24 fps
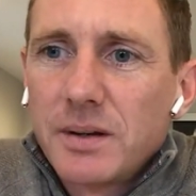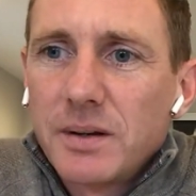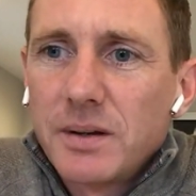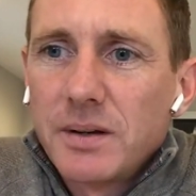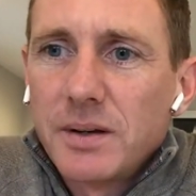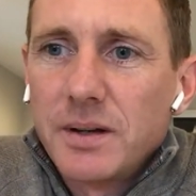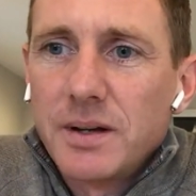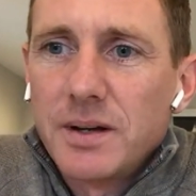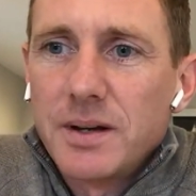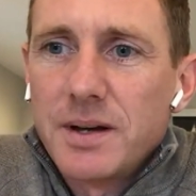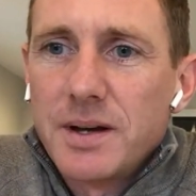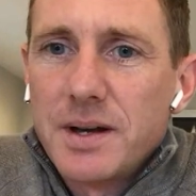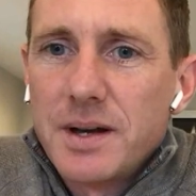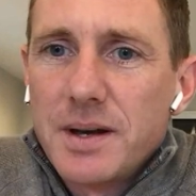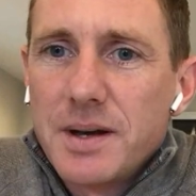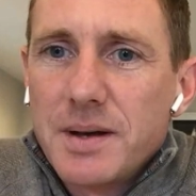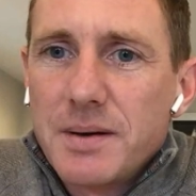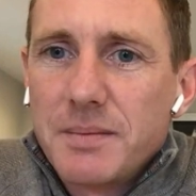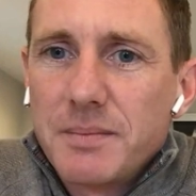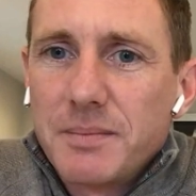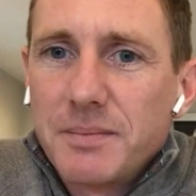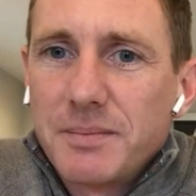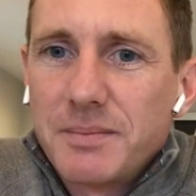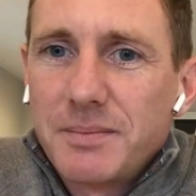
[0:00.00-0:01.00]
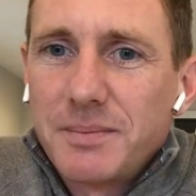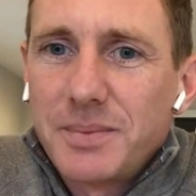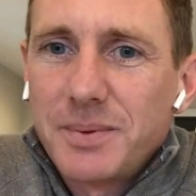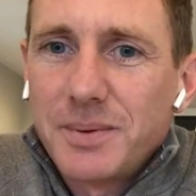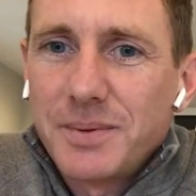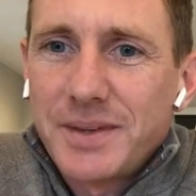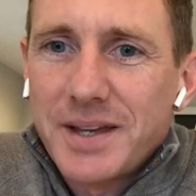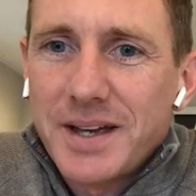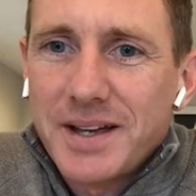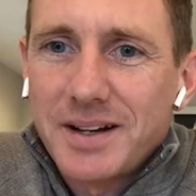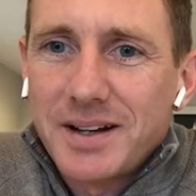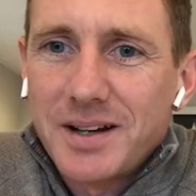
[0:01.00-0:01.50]

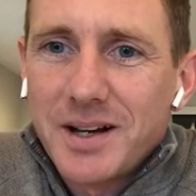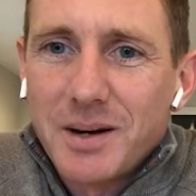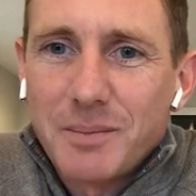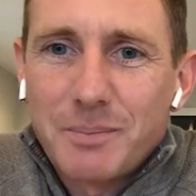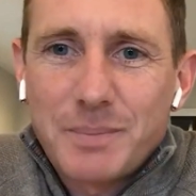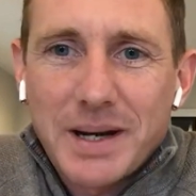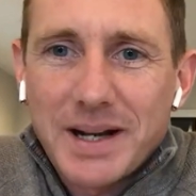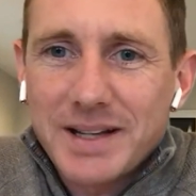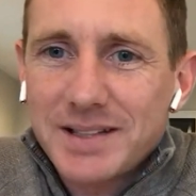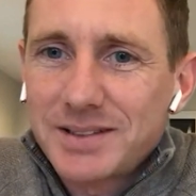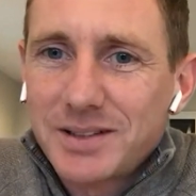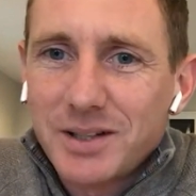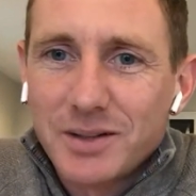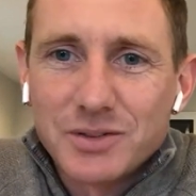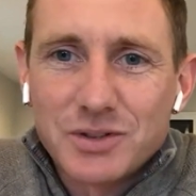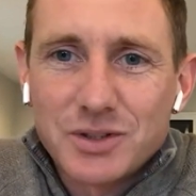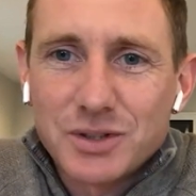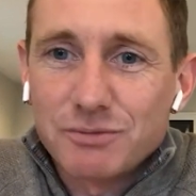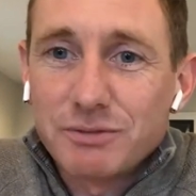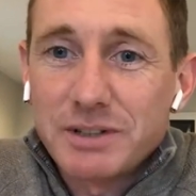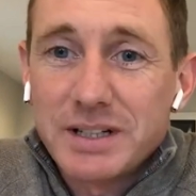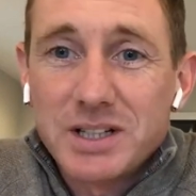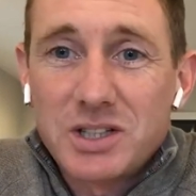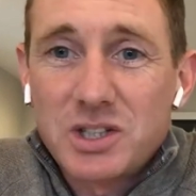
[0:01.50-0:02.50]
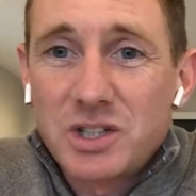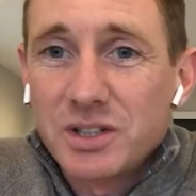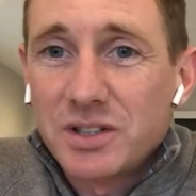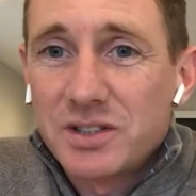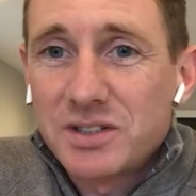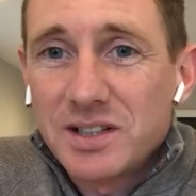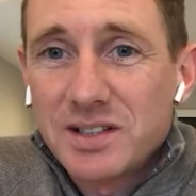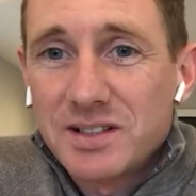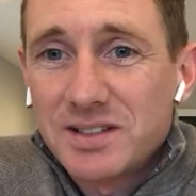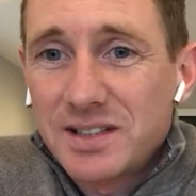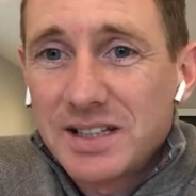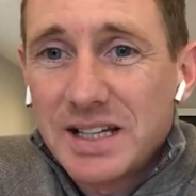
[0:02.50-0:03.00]
but then got passed on to Richard
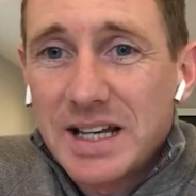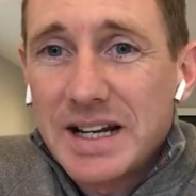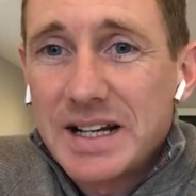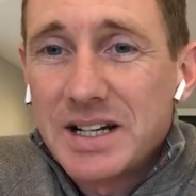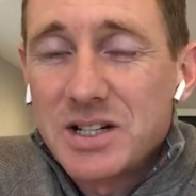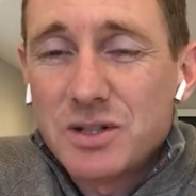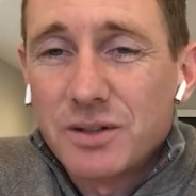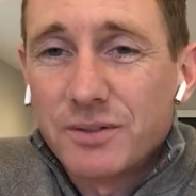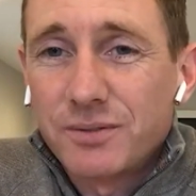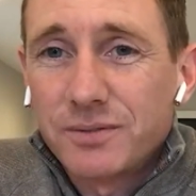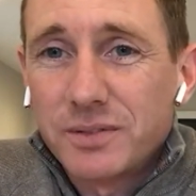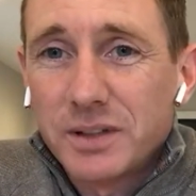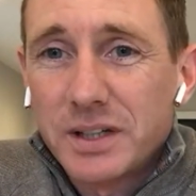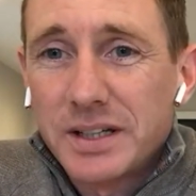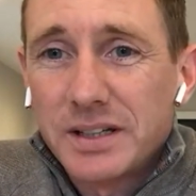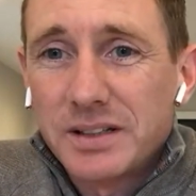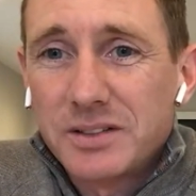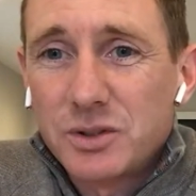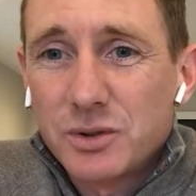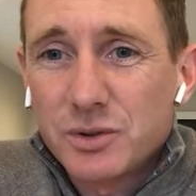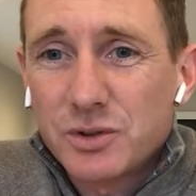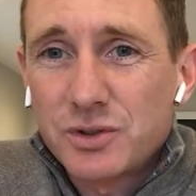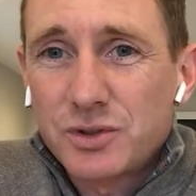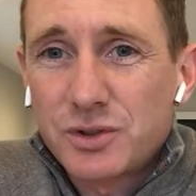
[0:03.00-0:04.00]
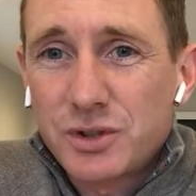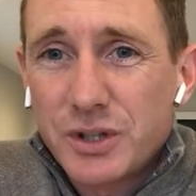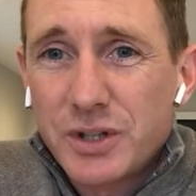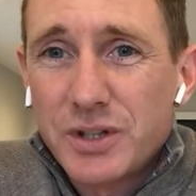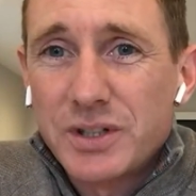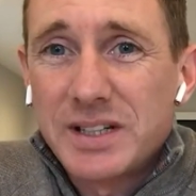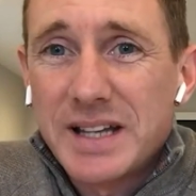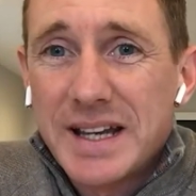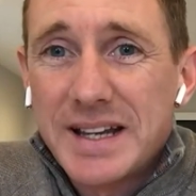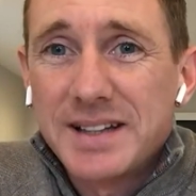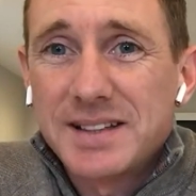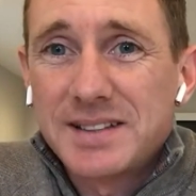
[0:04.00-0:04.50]
since the age of, like, just
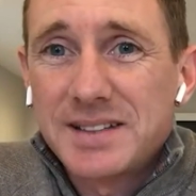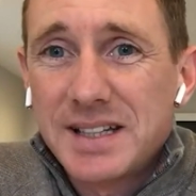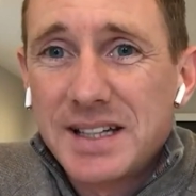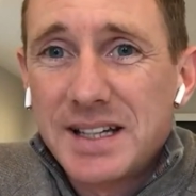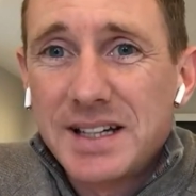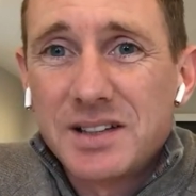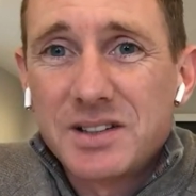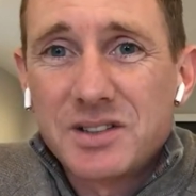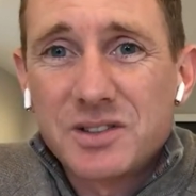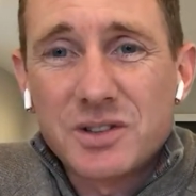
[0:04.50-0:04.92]
turned 18.